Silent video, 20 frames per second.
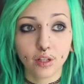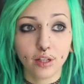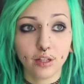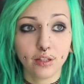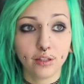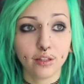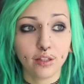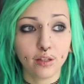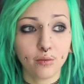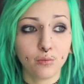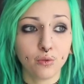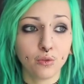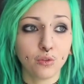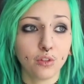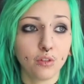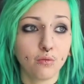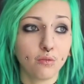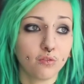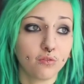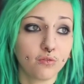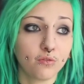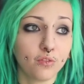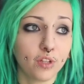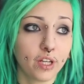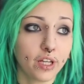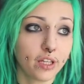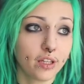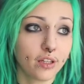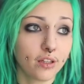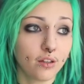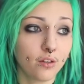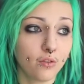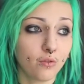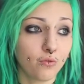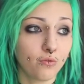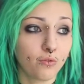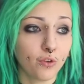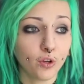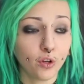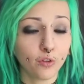and they wouldn't even like
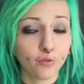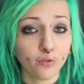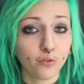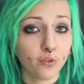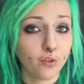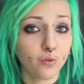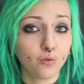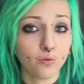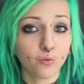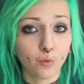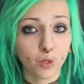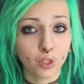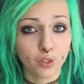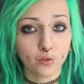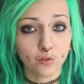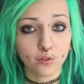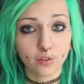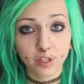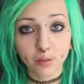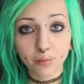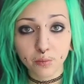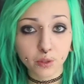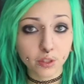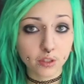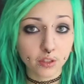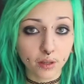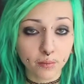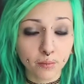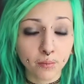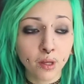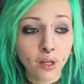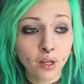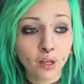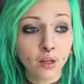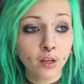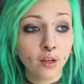fall off if you went to sleep with them.